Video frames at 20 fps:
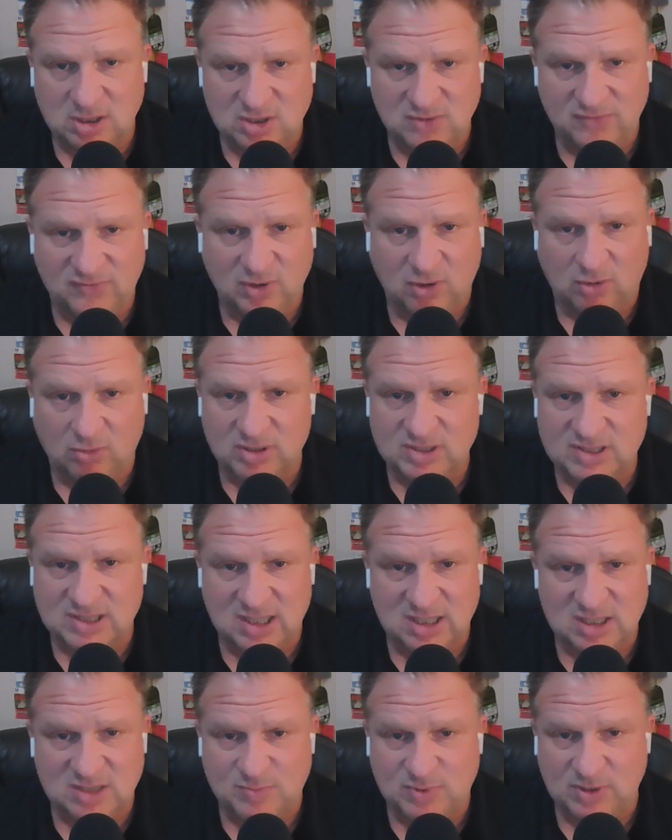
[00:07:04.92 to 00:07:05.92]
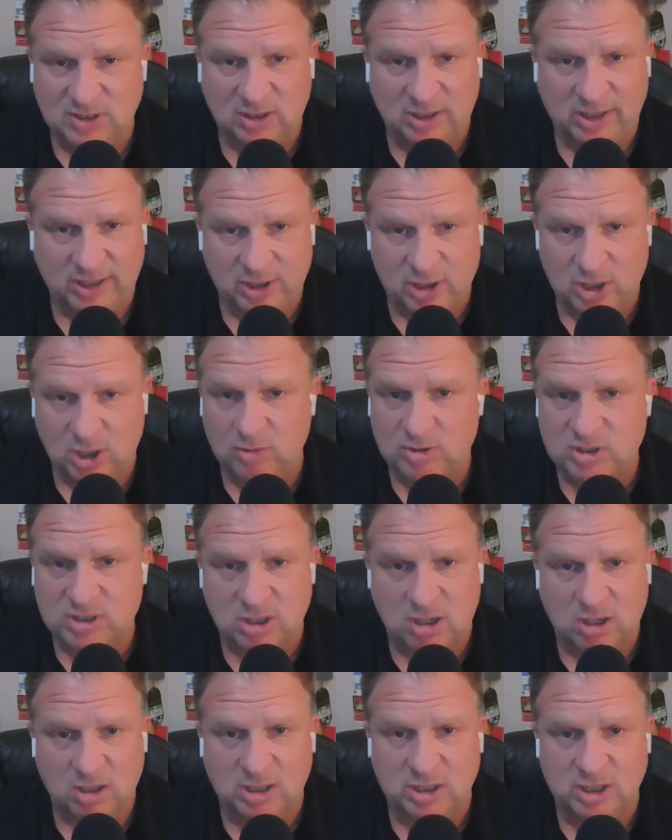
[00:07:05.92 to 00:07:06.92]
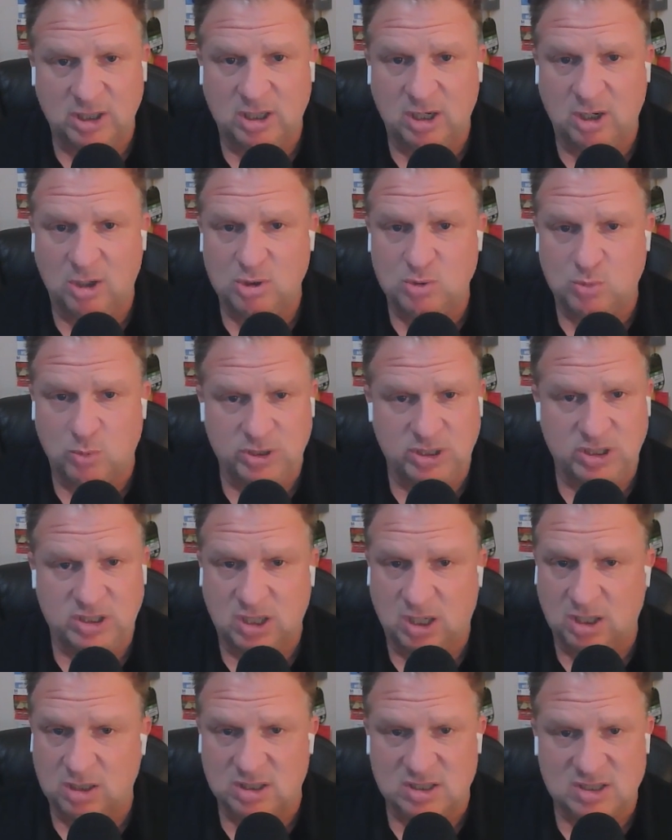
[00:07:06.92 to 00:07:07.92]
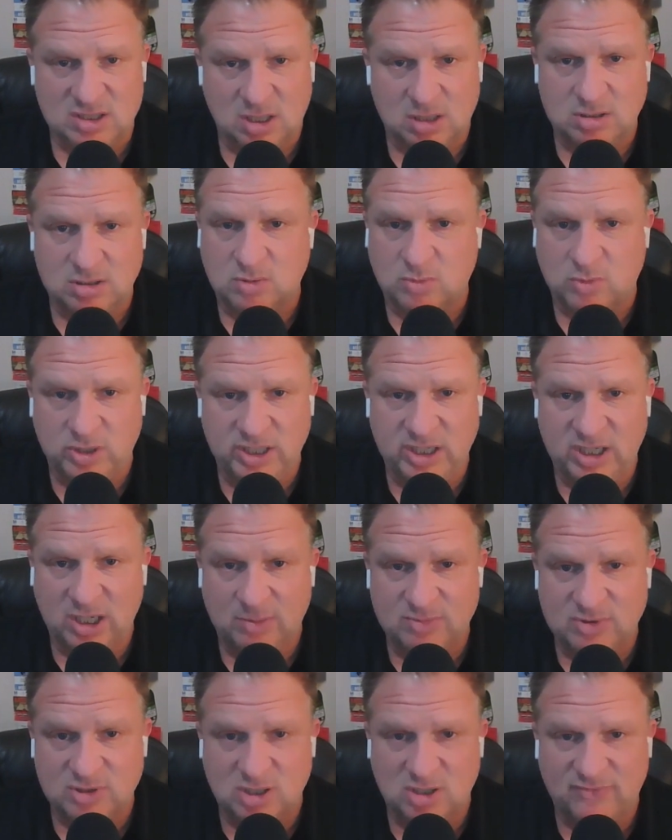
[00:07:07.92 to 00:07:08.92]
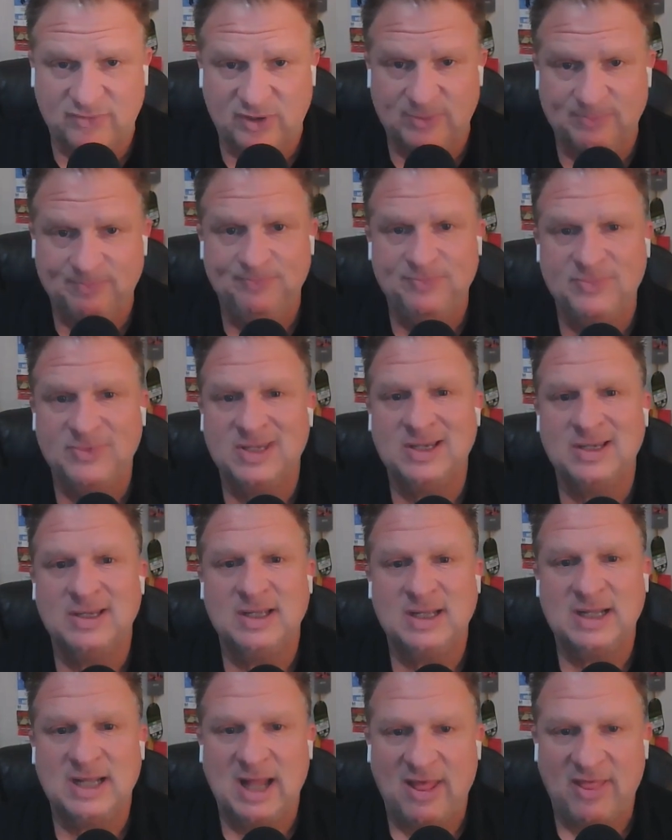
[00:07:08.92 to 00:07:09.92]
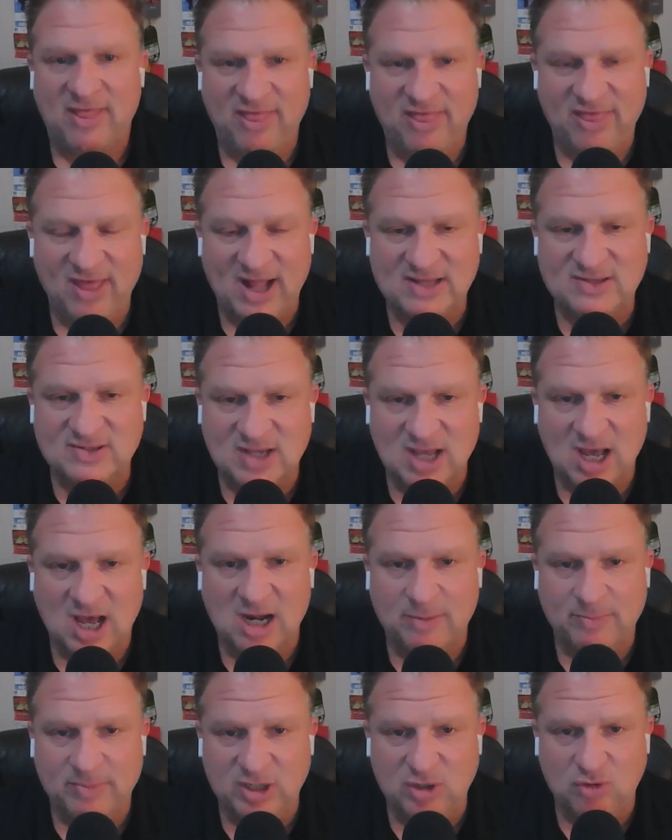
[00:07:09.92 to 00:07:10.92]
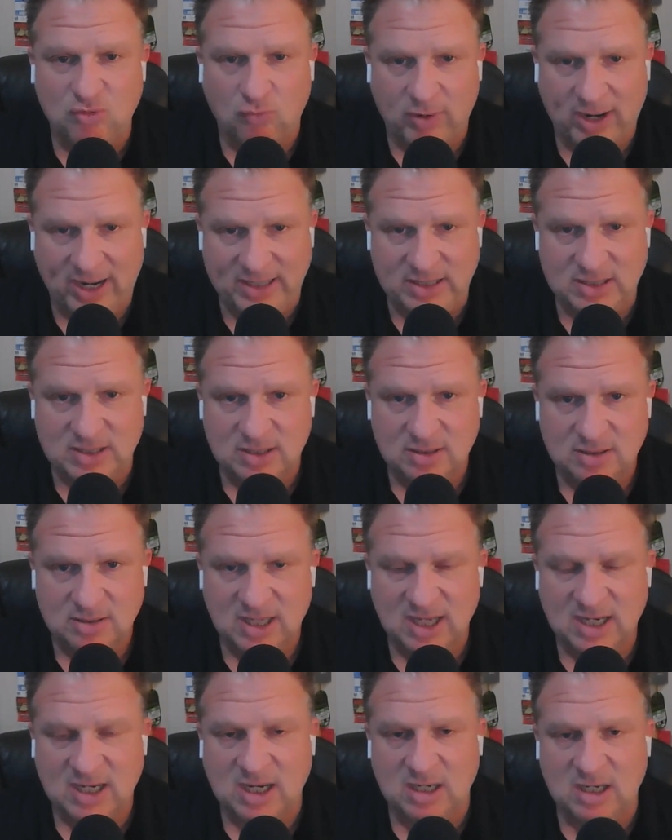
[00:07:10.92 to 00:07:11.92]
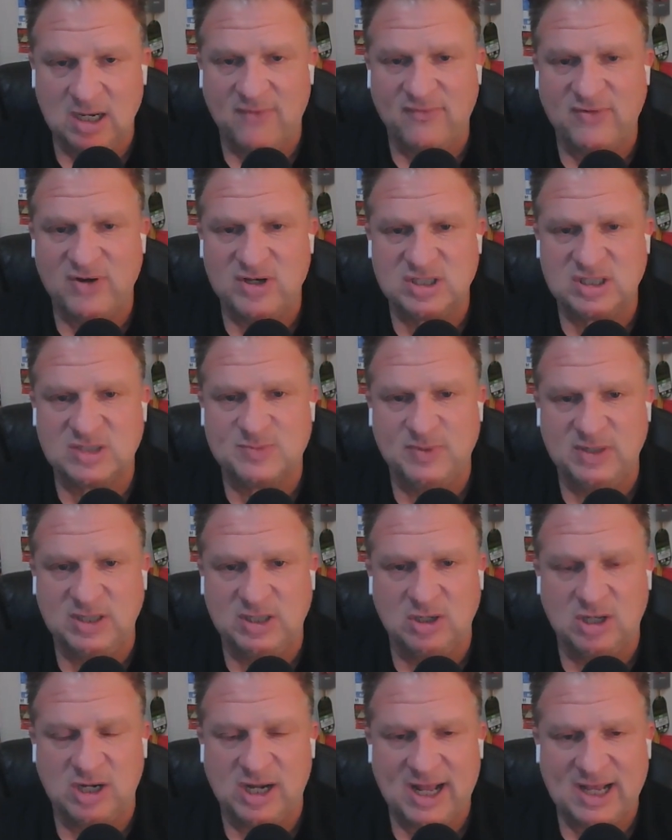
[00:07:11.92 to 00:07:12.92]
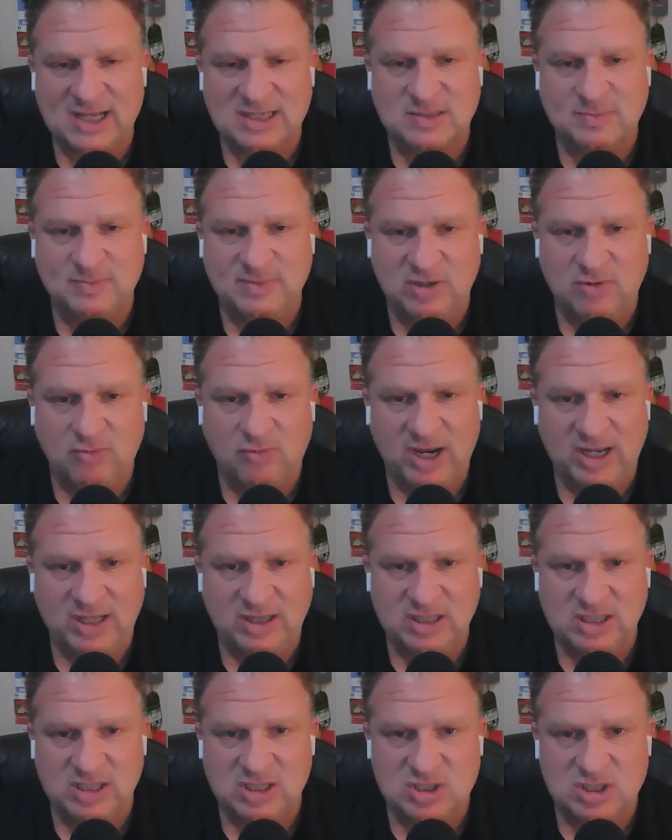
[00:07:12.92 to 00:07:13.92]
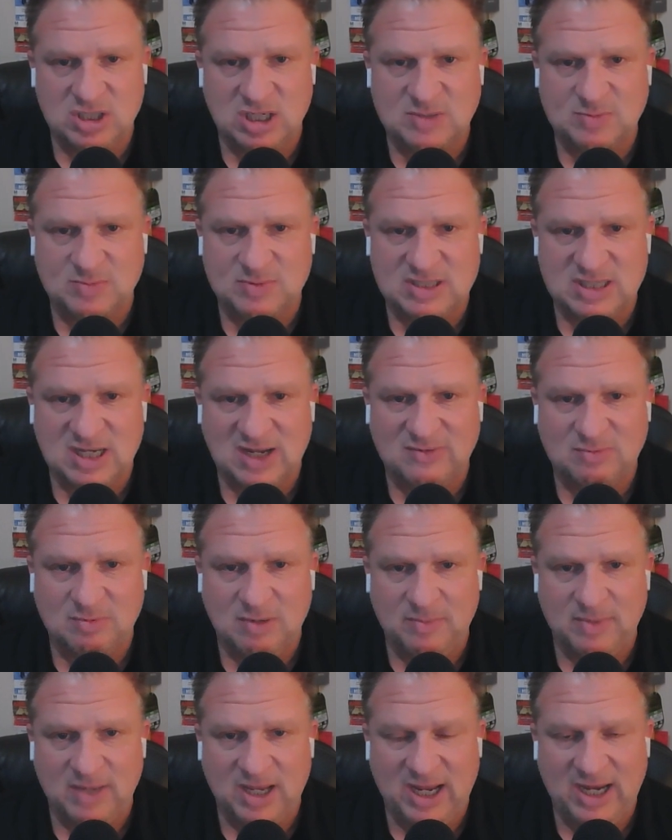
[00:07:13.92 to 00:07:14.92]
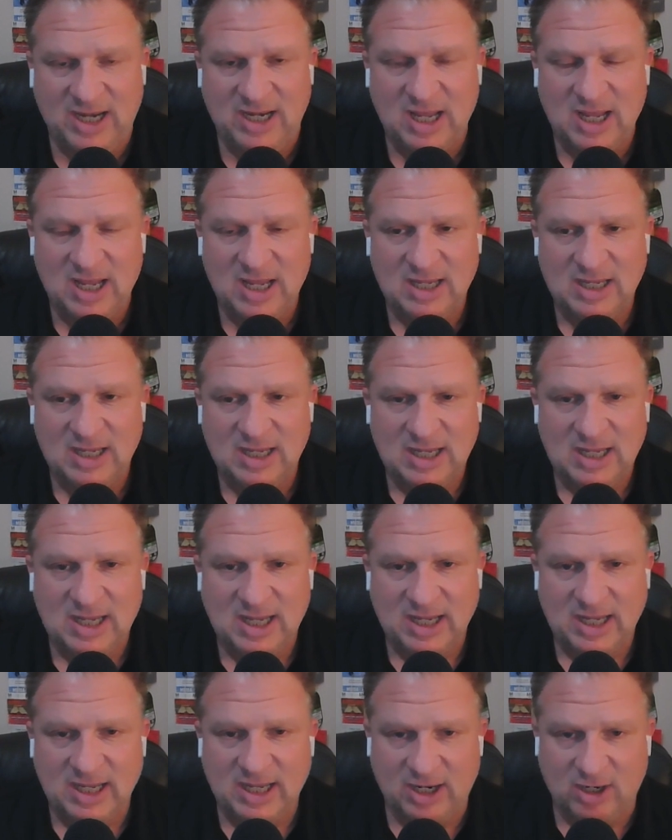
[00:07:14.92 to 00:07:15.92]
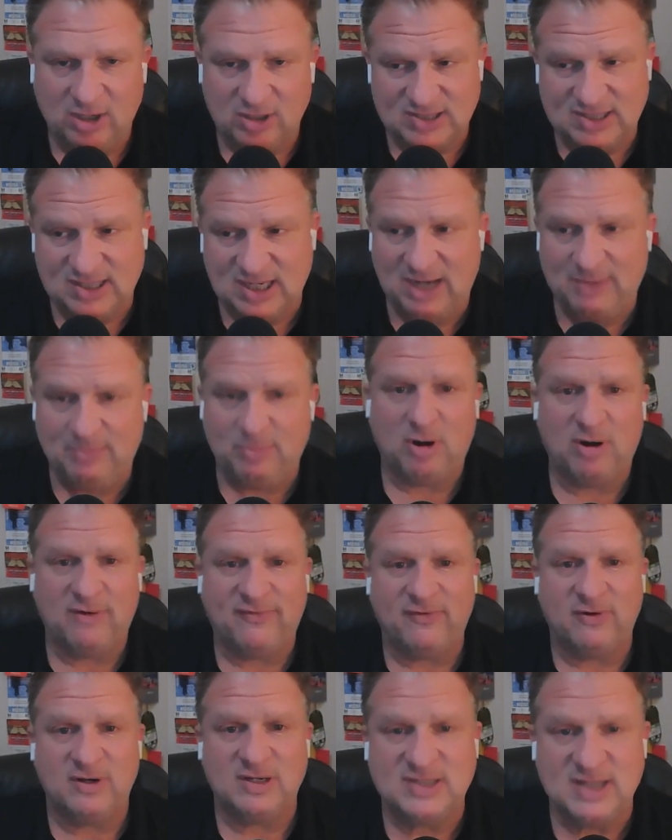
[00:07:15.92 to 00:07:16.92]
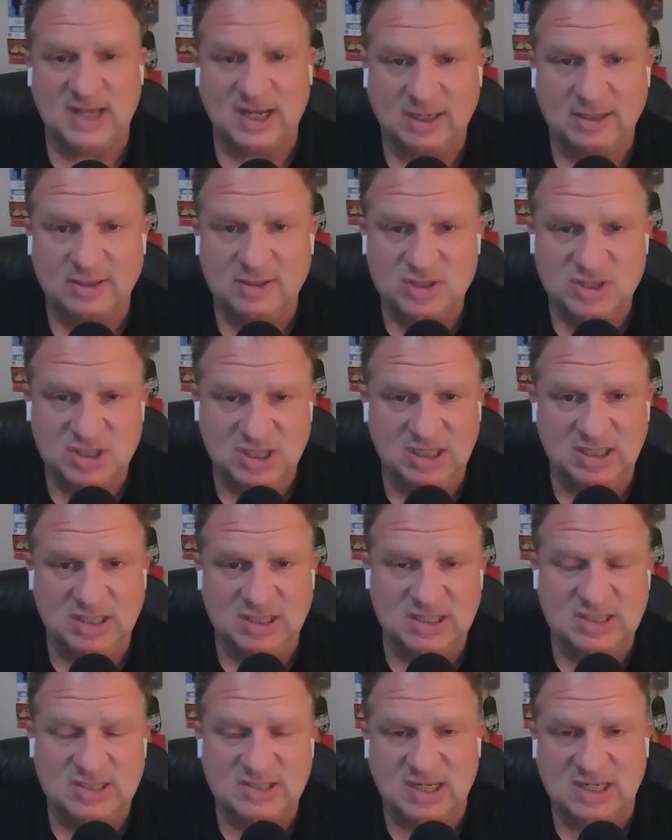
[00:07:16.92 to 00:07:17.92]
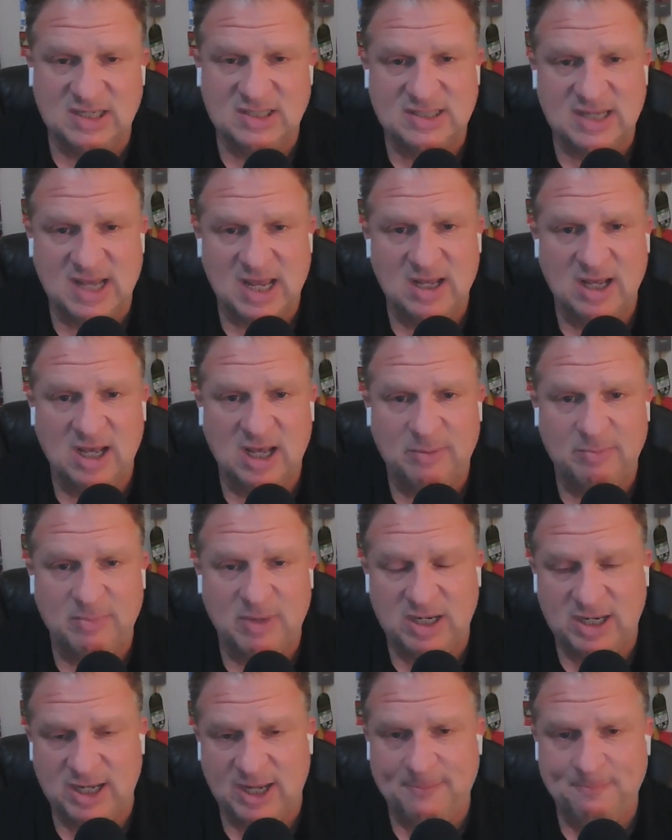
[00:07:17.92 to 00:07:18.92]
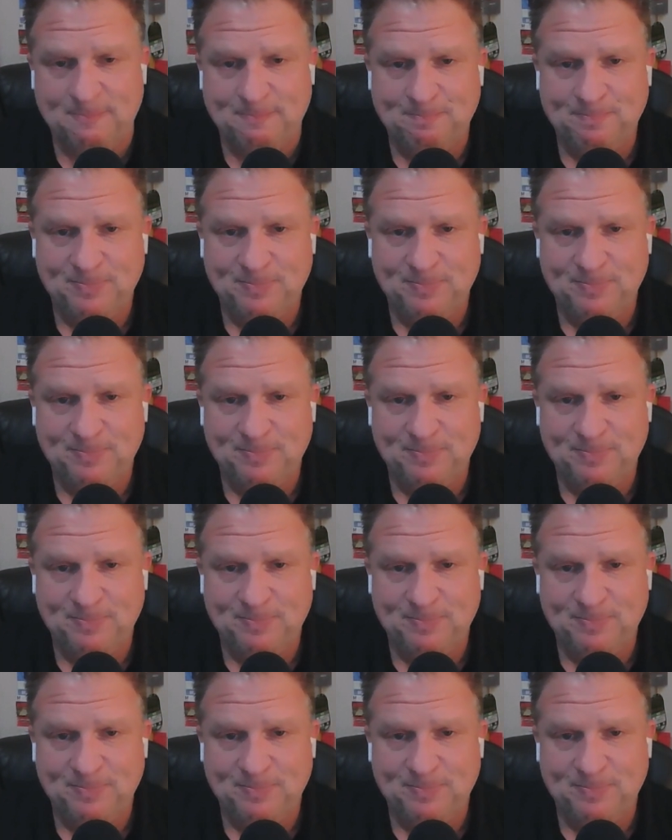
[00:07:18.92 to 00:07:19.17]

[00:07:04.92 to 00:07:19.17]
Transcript: that you've told us that has been like coach talking to coach when you talk to Cedric when he comes over, that's got to be great. That can never just be good. It has to be great. The adjustments have to be made. And I'll sidebar for a second. Gene did say uh, Monday,